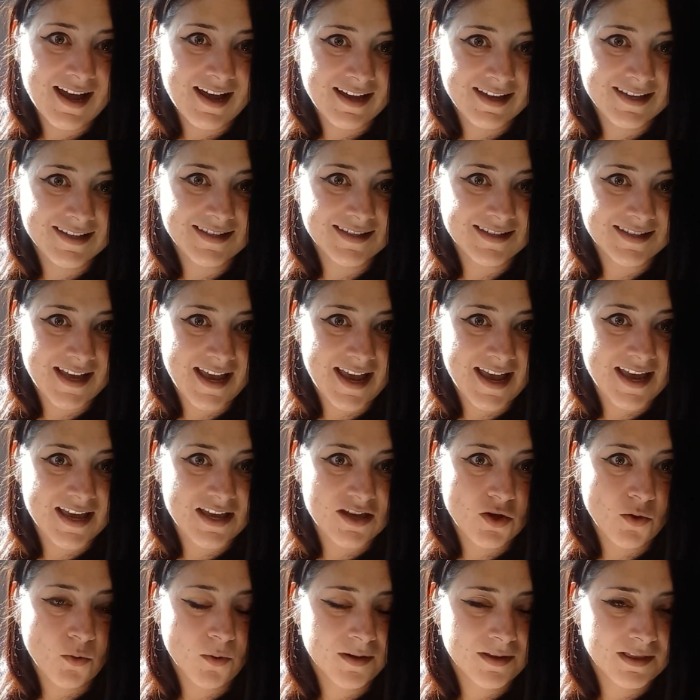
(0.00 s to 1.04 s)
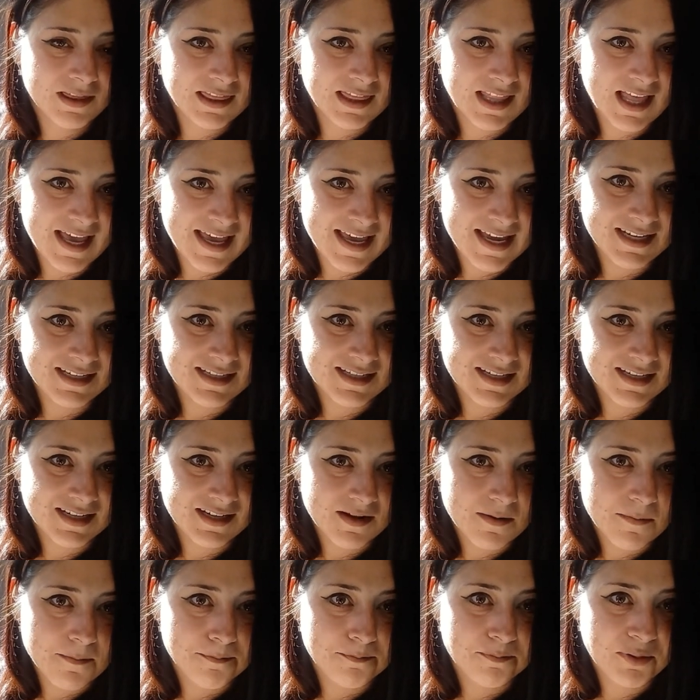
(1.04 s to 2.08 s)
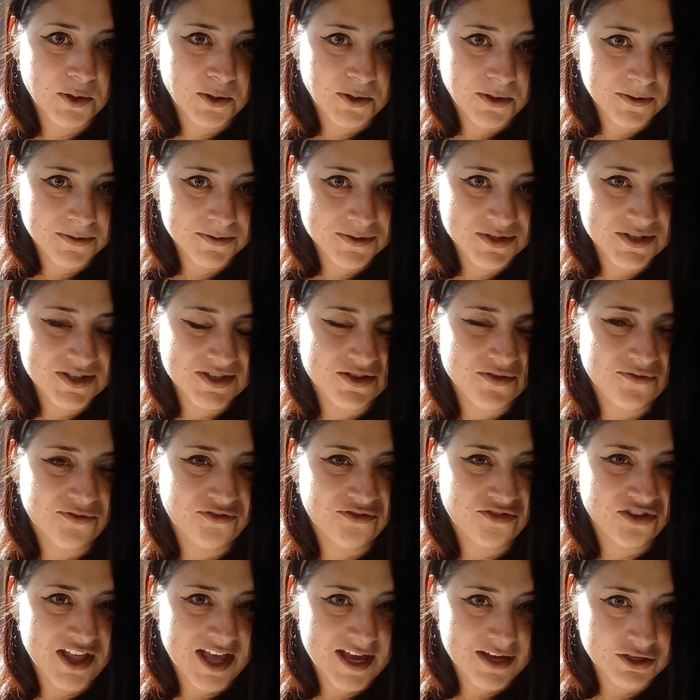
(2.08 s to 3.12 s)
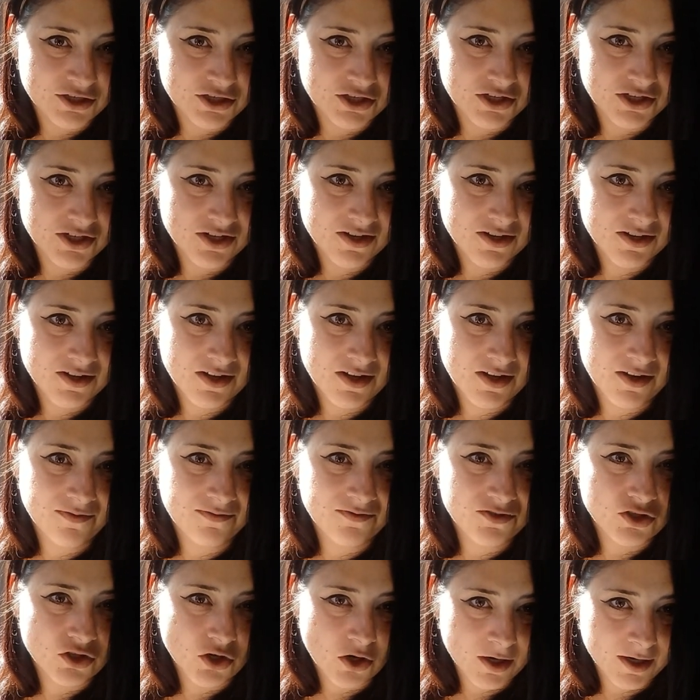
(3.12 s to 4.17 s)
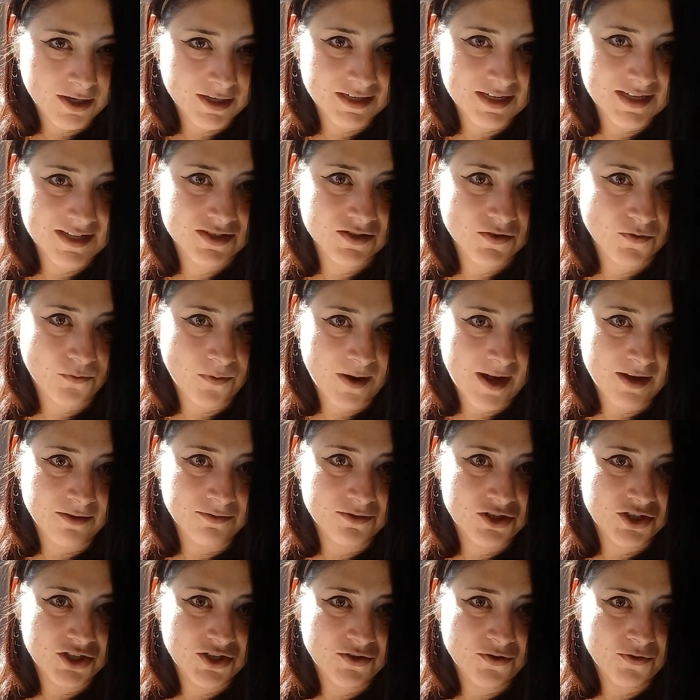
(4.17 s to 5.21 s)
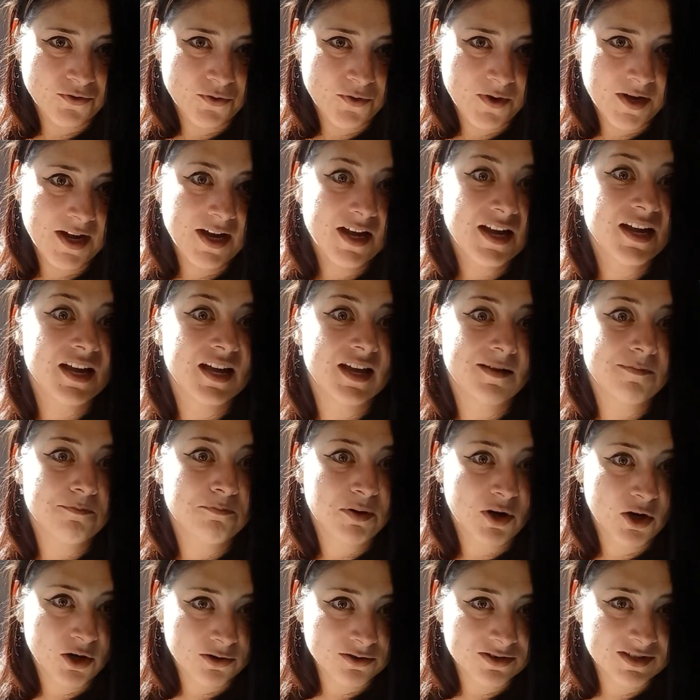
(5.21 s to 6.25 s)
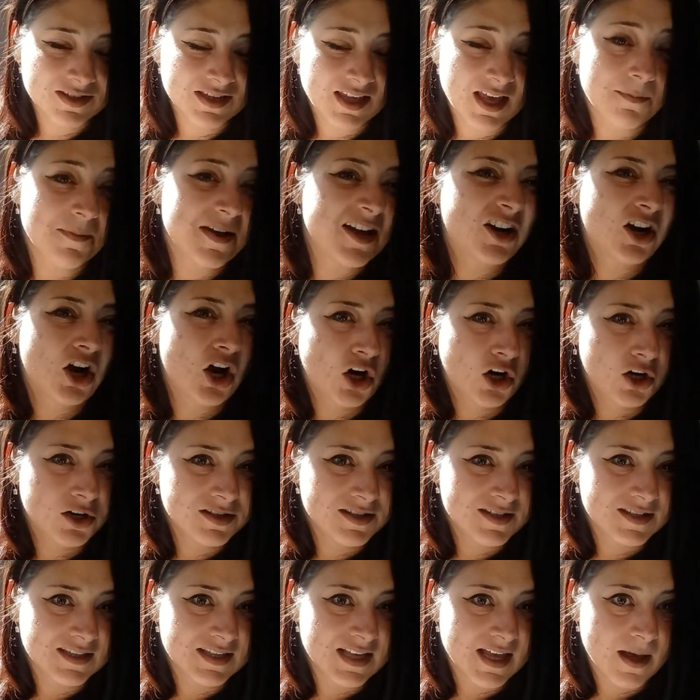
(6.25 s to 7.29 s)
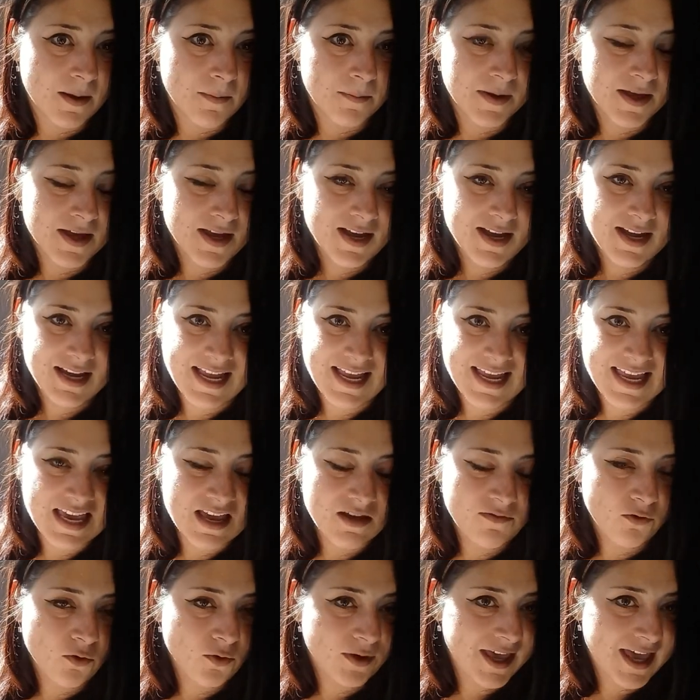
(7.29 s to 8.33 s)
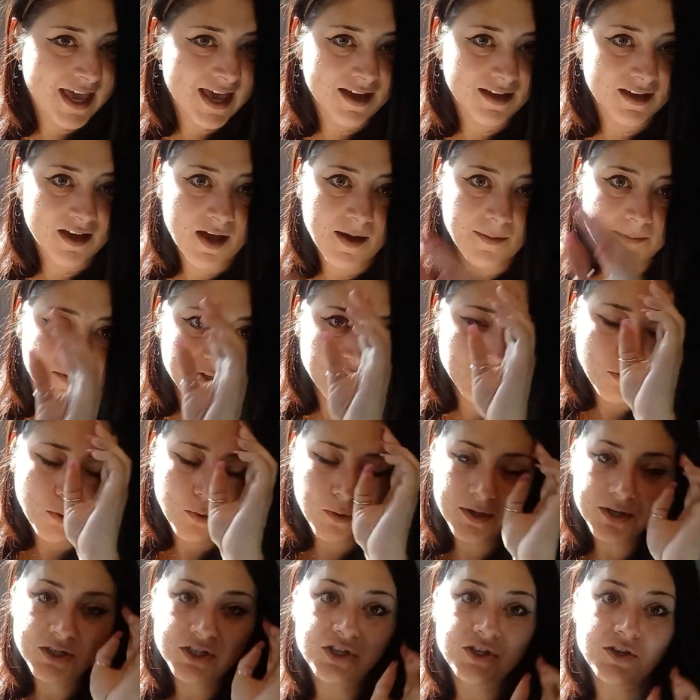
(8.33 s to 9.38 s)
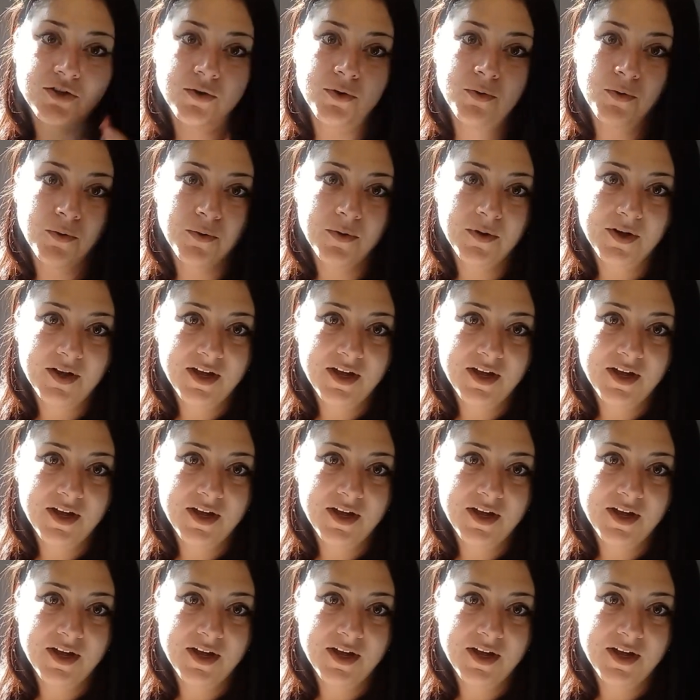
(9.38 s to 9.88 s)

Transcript: I say your light burns the flesh of darkness around you, it burns them, it hurts them. Evil can't come towards you.